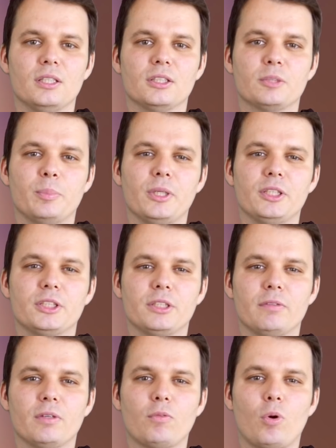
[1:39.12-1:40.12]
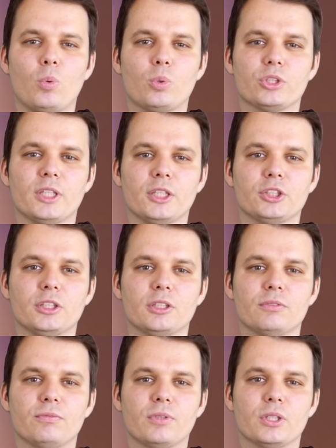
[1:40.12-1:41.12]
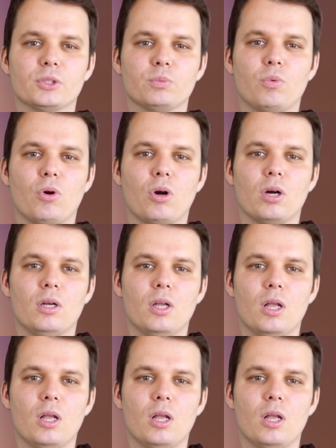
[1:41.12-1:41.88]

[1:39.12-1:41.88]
The Spanish Civil War was actually the first war